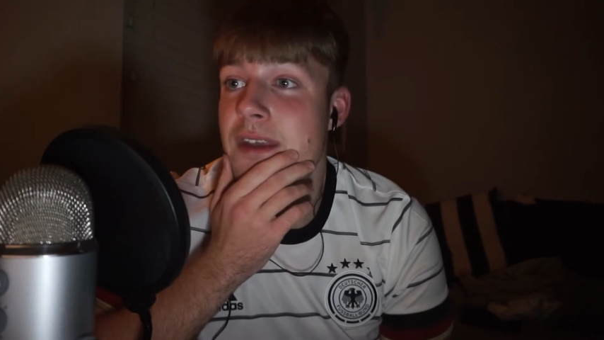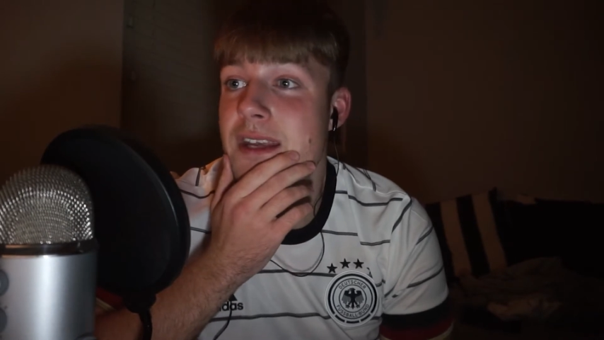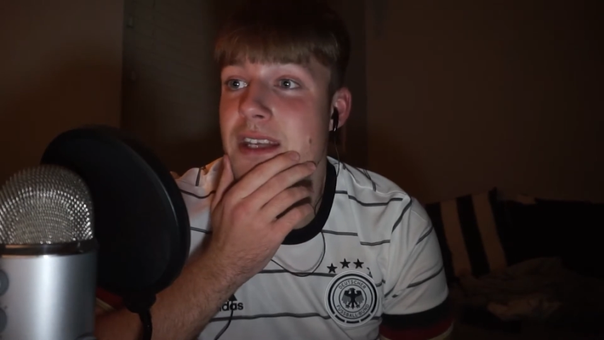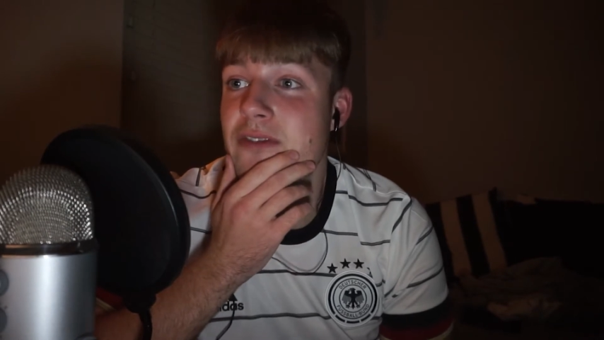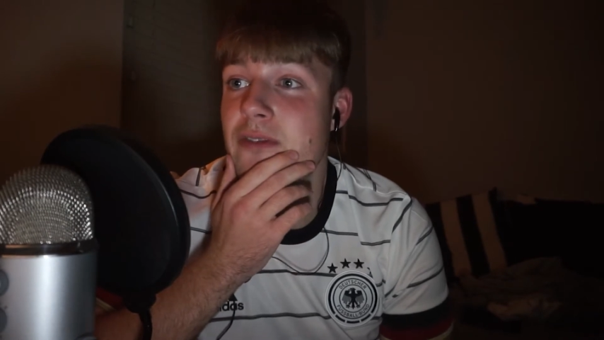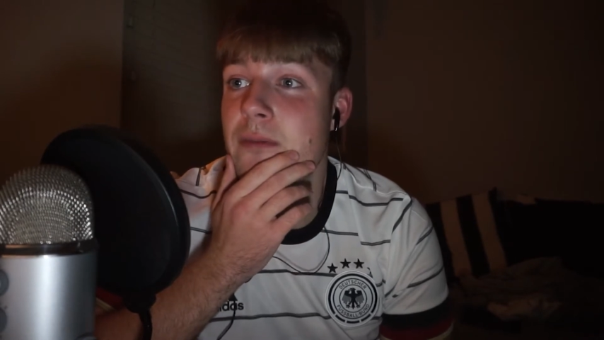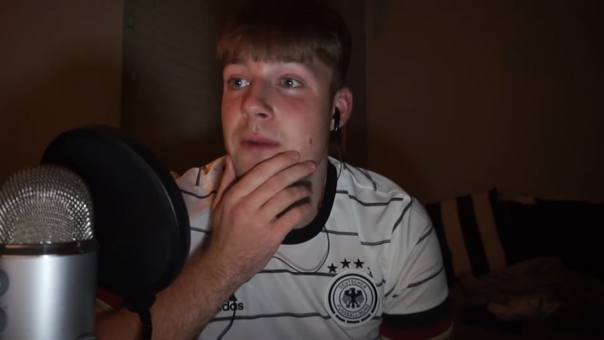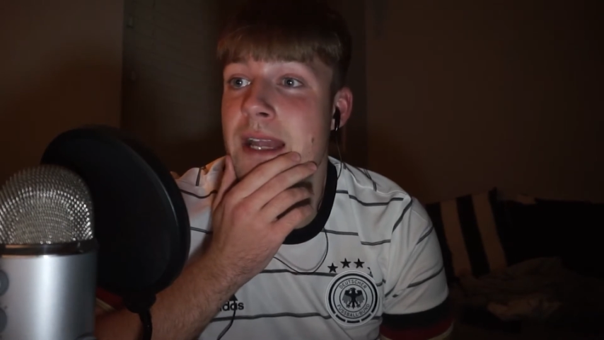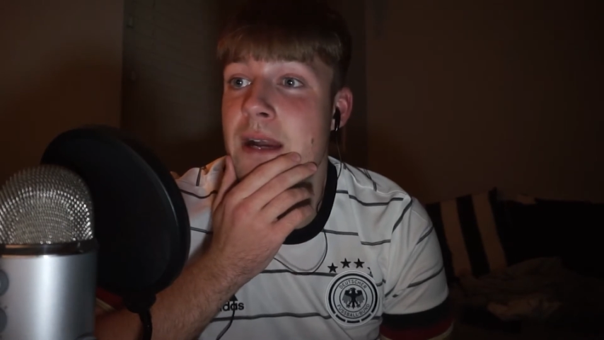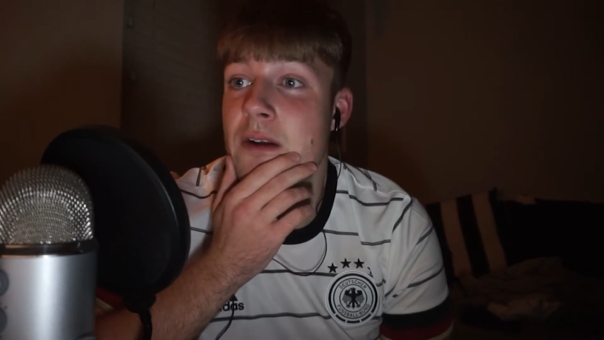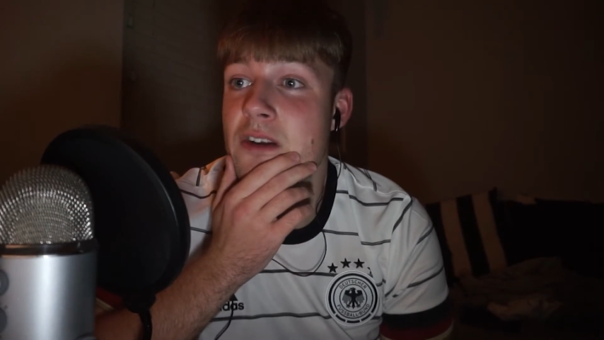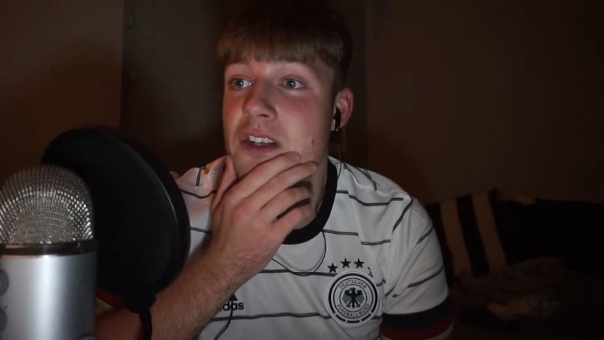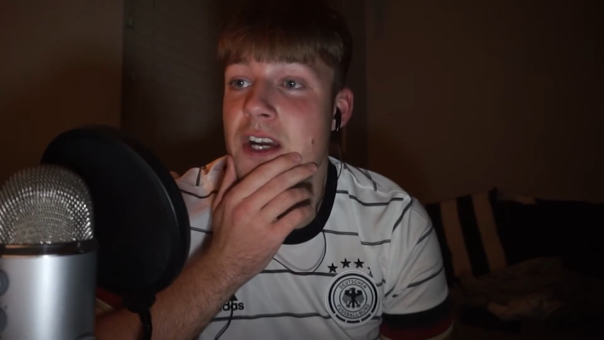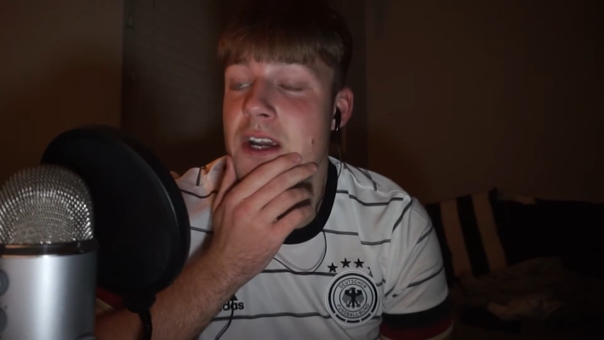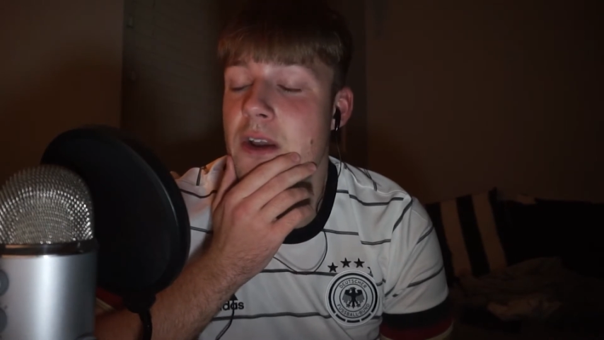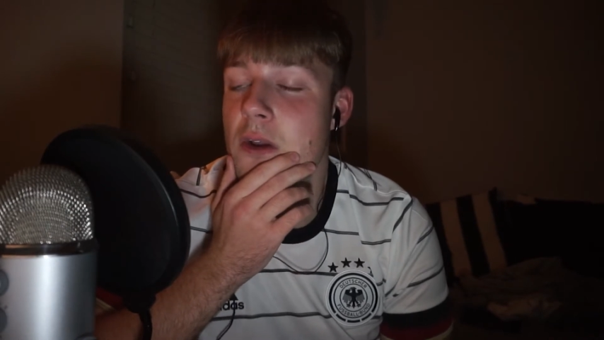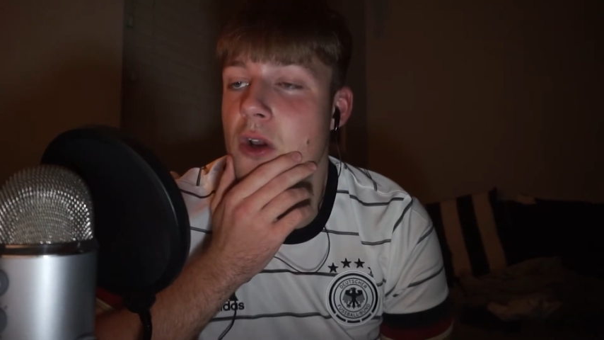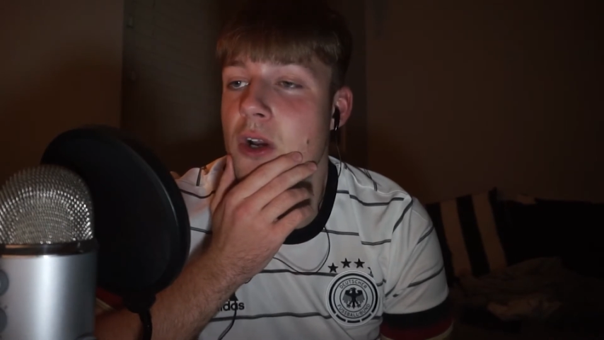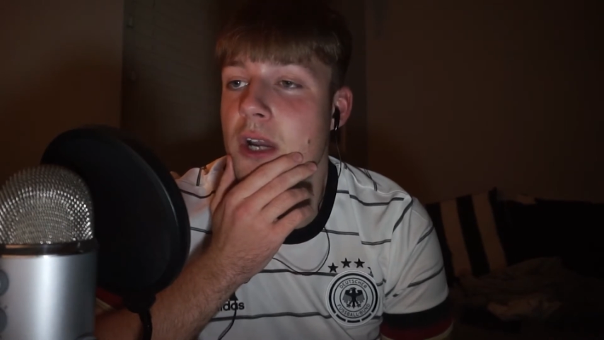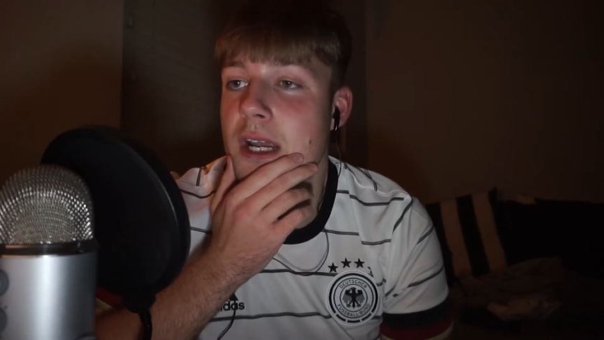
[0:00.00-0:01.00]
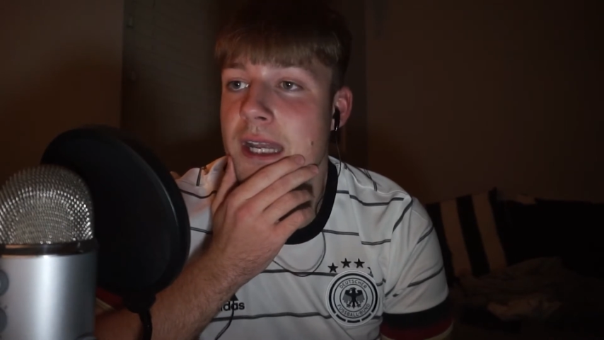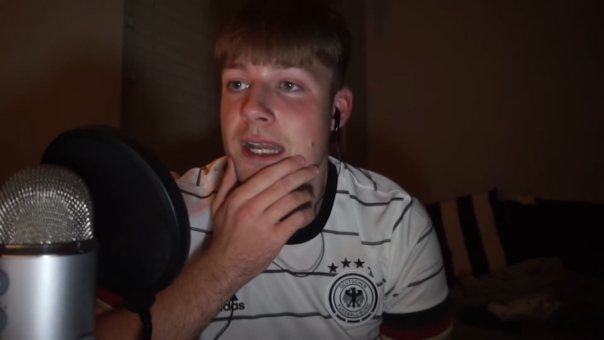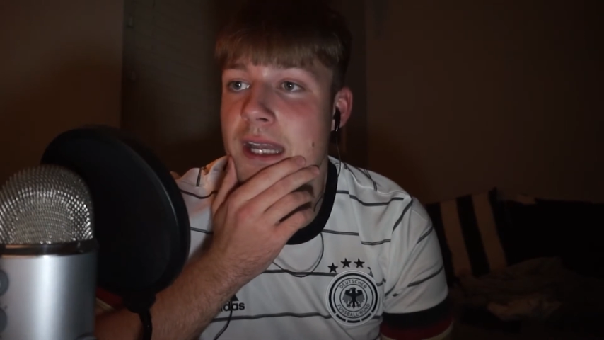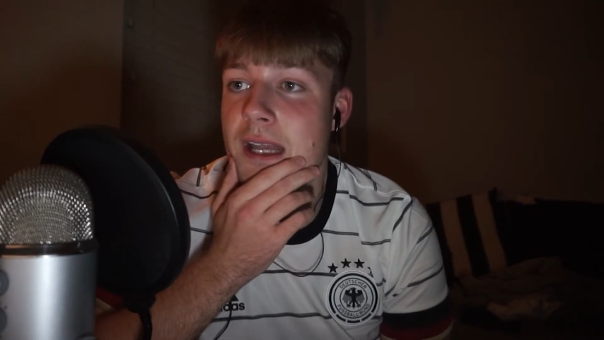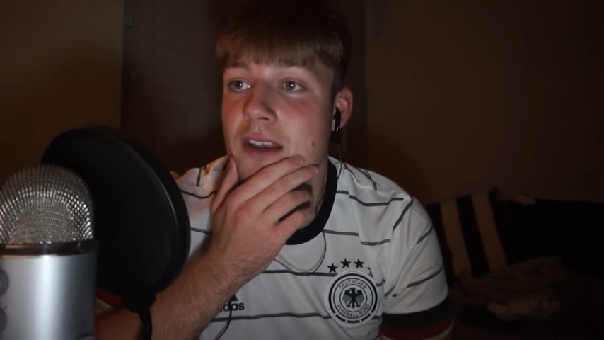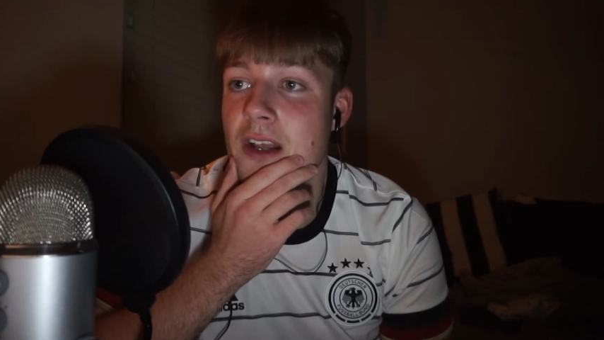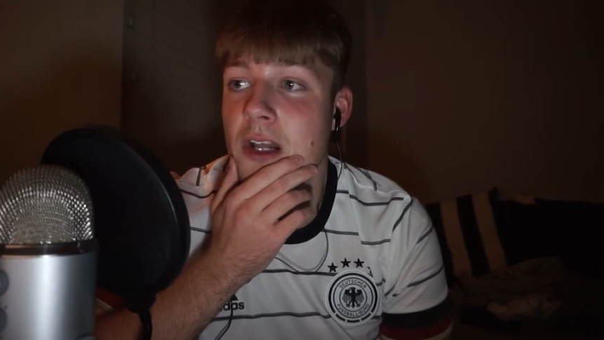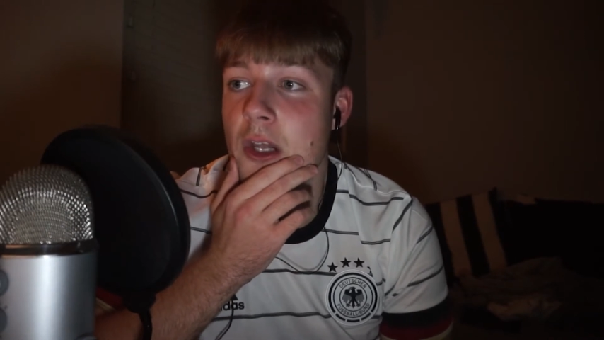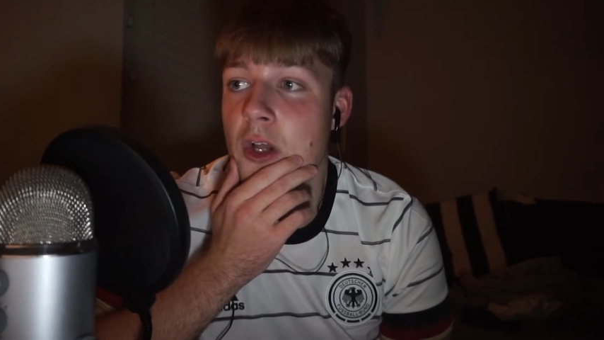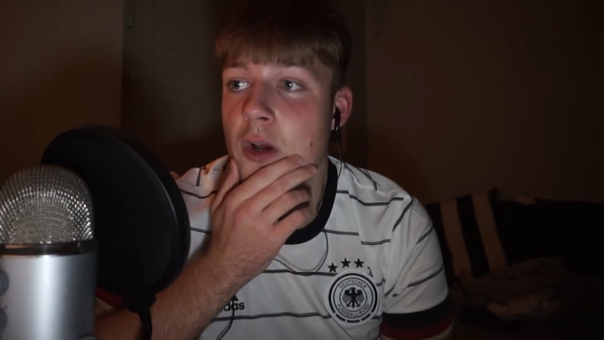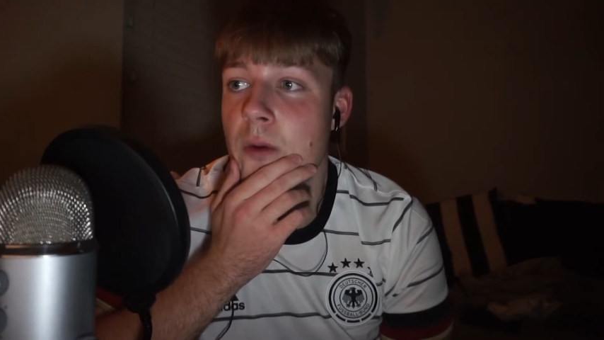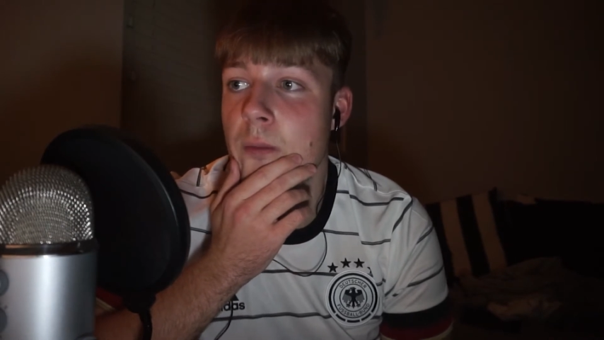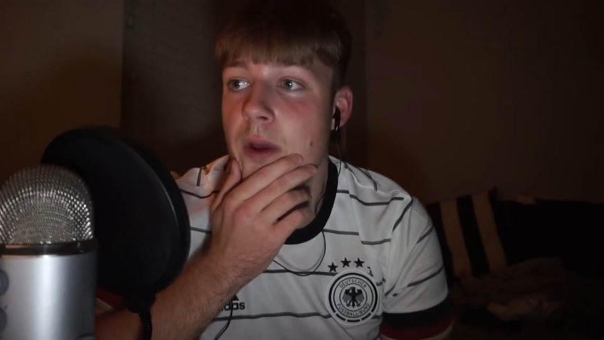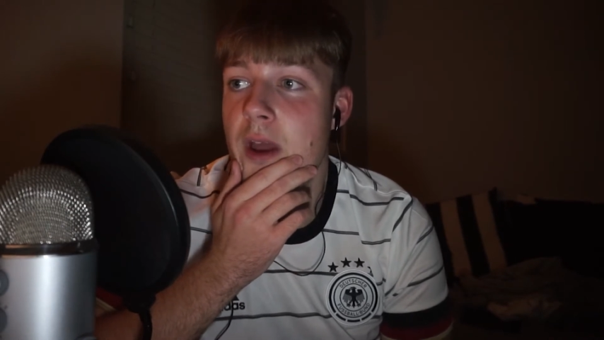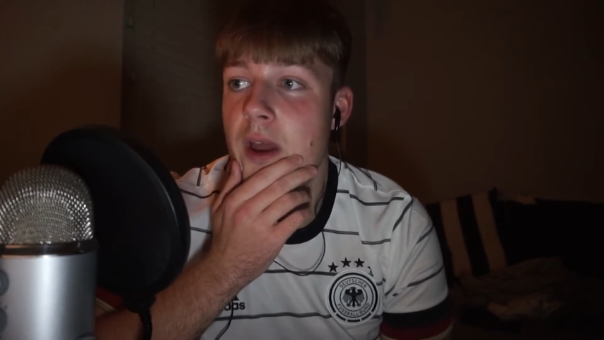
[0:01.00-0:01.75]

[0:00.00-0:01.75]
this from an outsider looking in at the club.